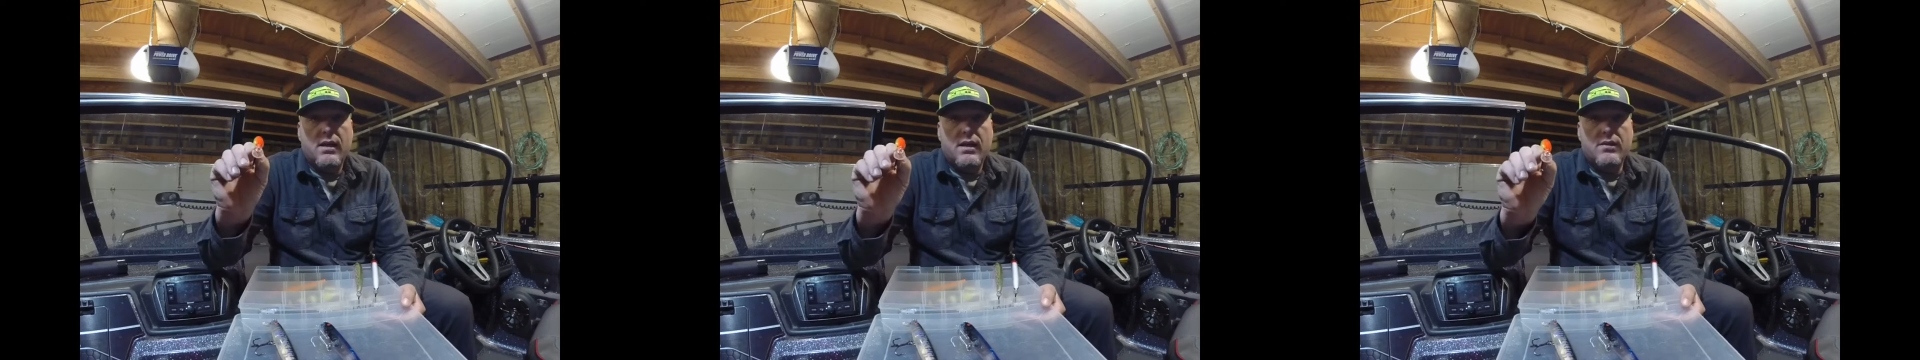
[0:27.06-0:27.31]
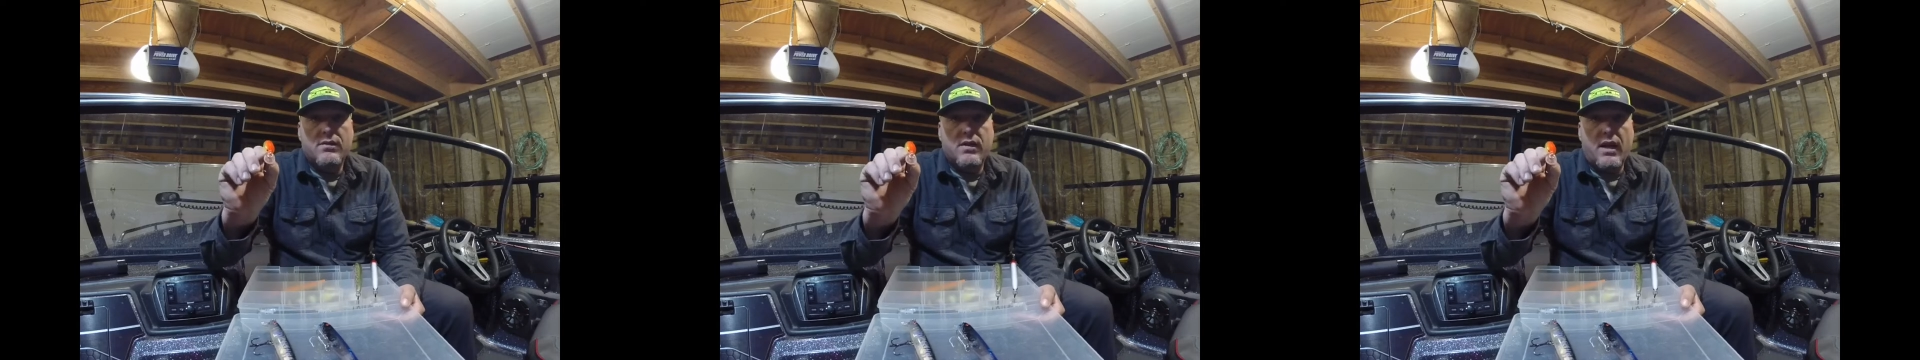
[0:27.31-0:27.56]

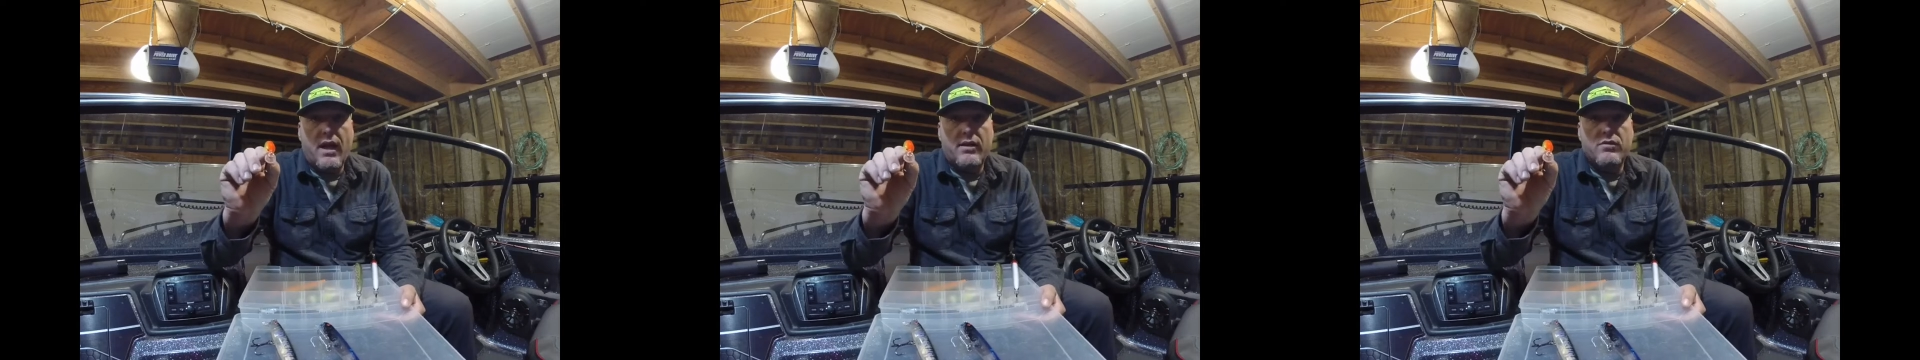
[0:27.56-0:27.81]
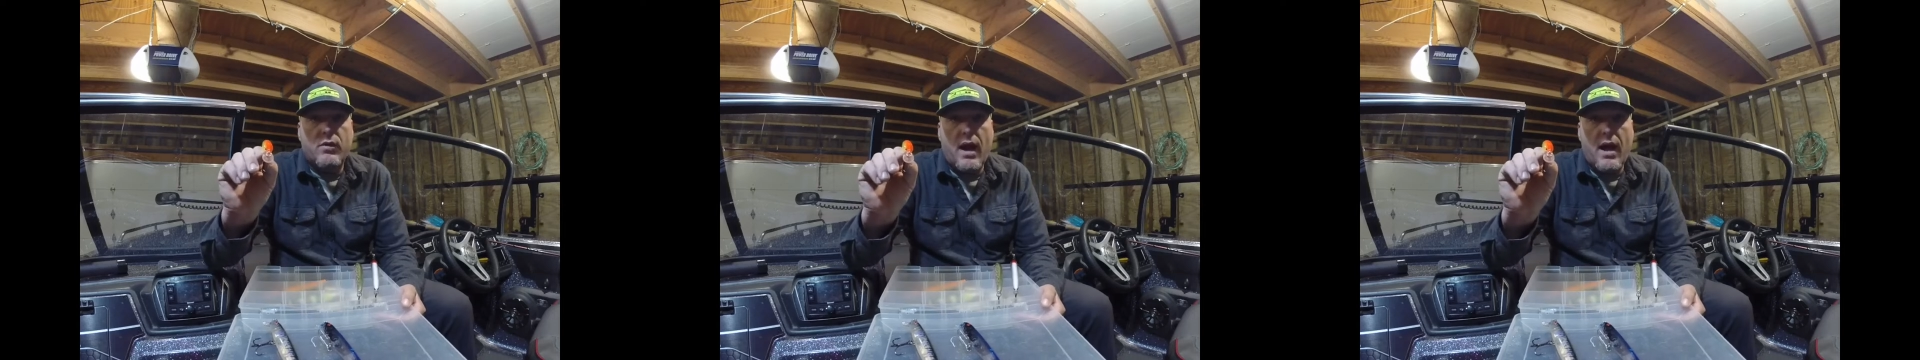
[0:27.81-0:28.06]
is the
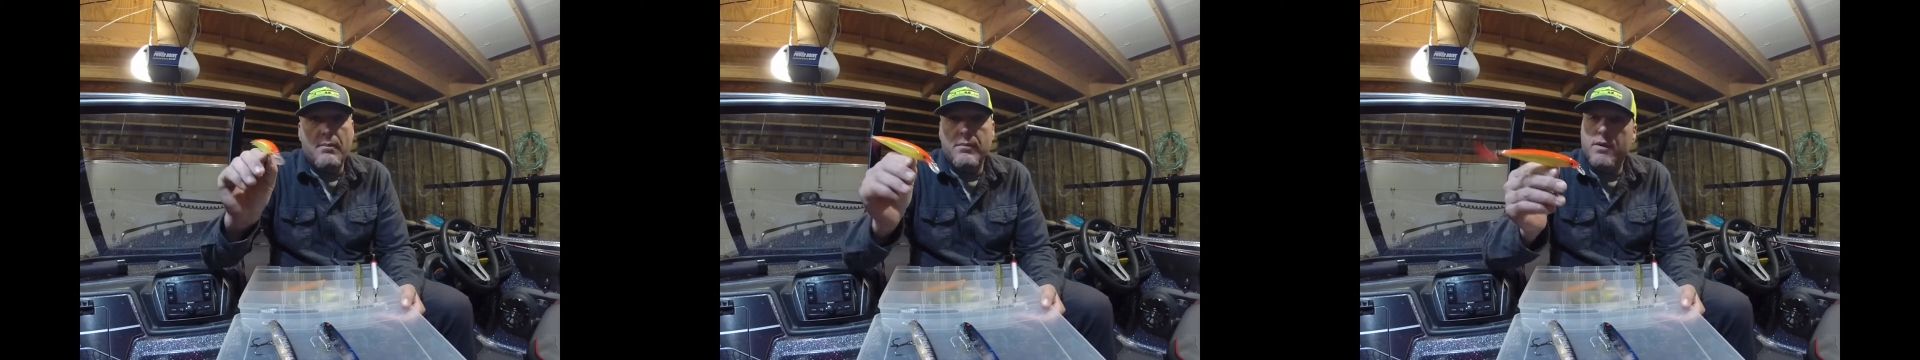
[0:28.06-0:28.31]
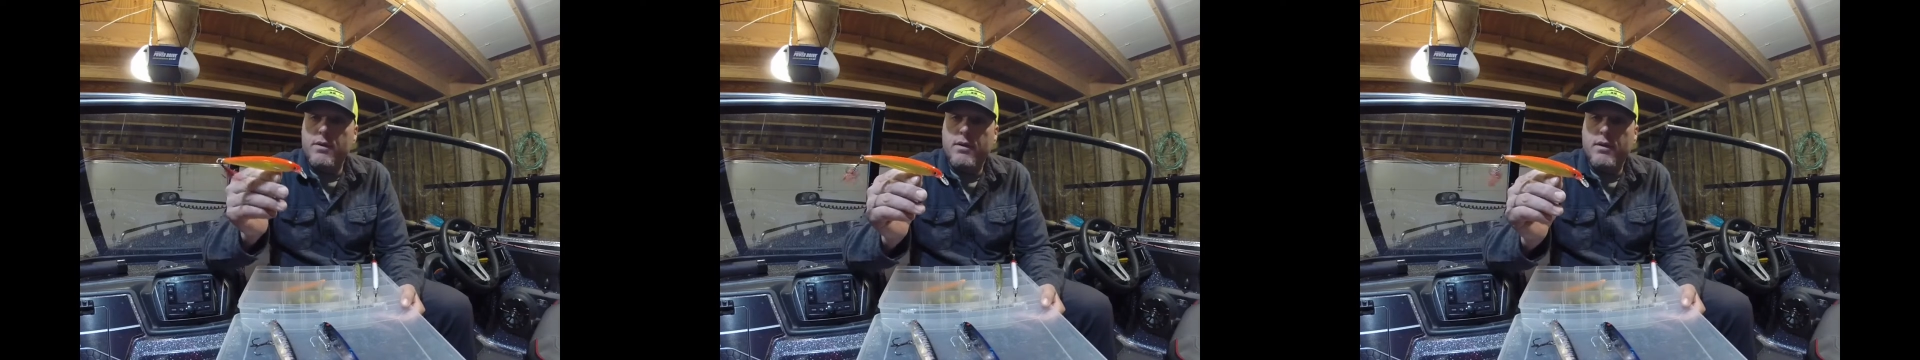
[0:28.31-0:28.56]

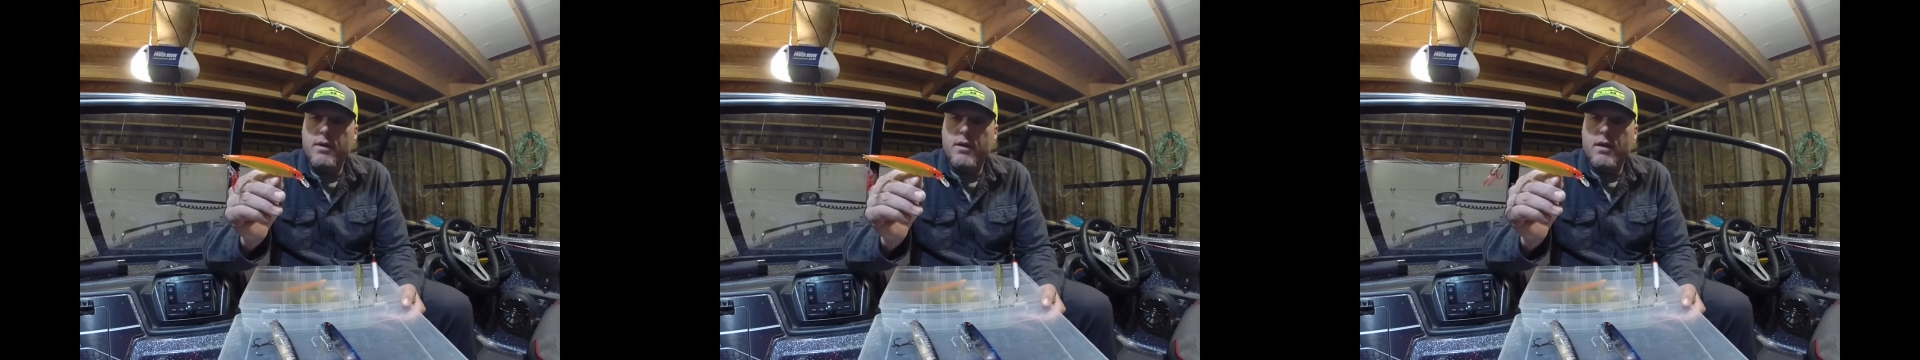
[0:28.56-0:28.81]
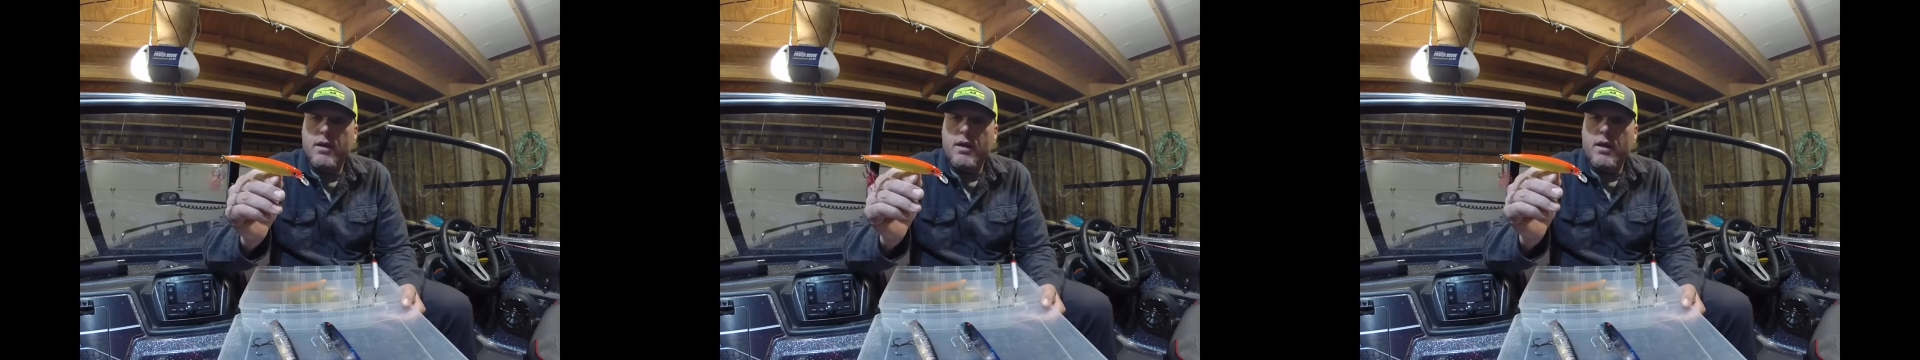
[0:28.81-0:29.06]
X-Wrap.
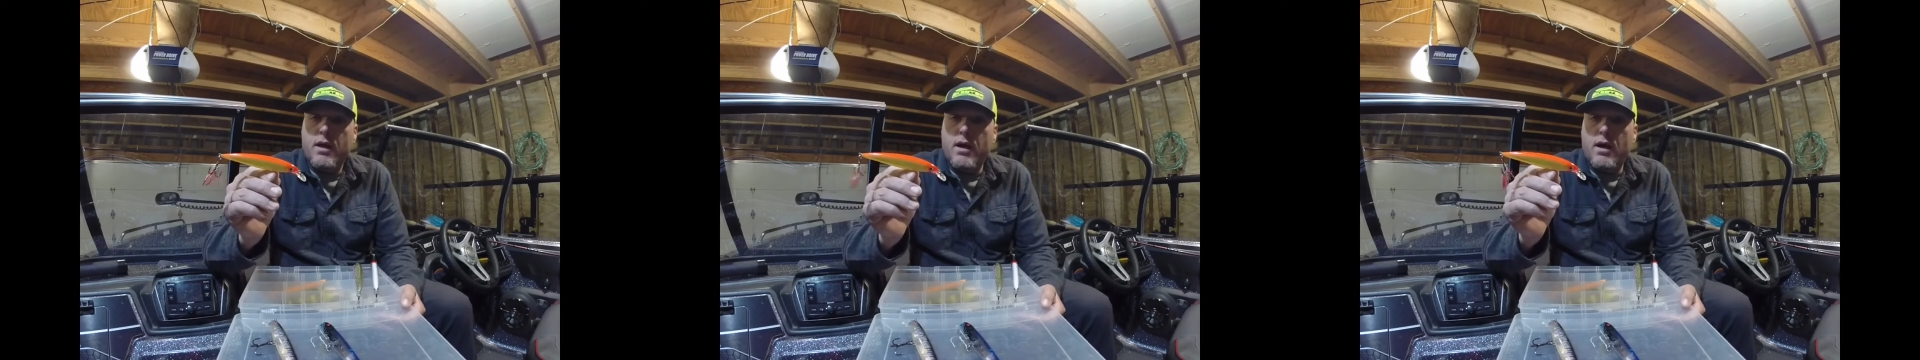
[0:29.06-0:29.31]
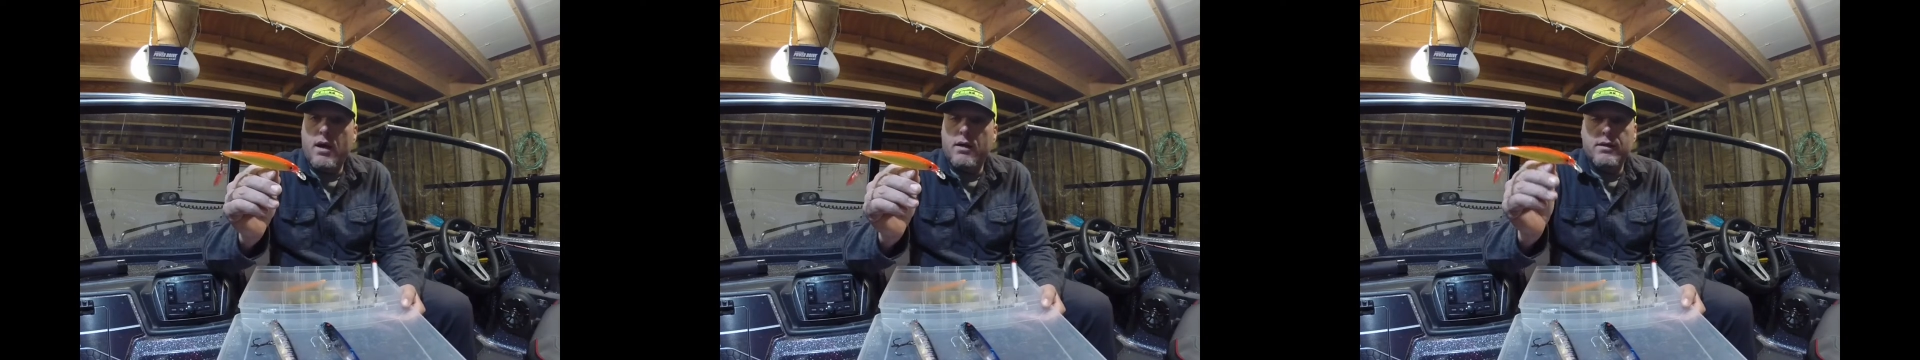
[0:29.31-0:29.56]

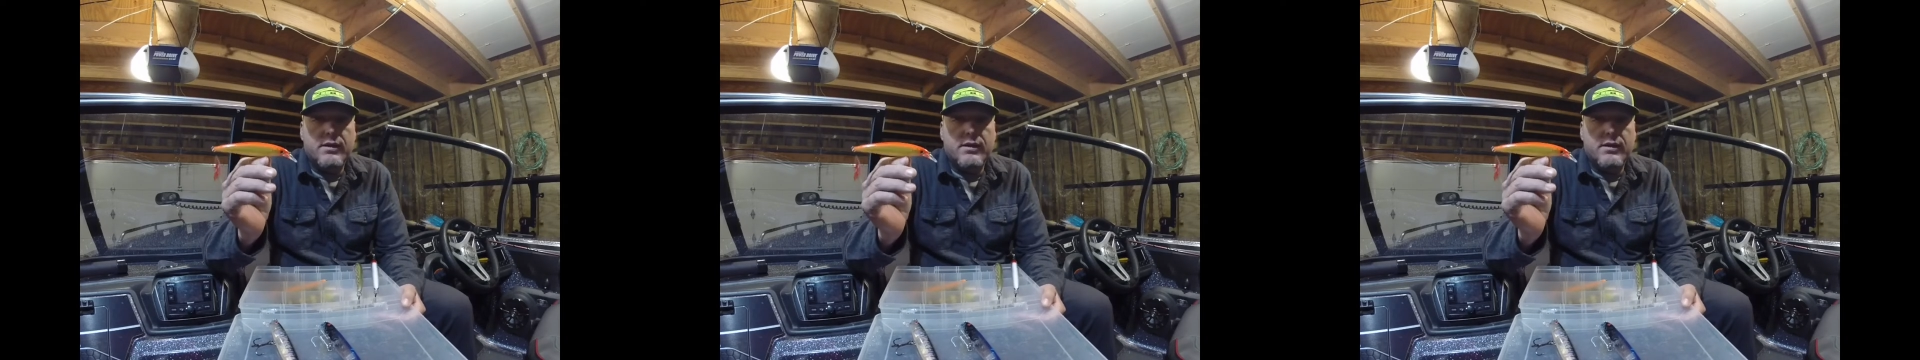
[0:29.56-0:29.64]
A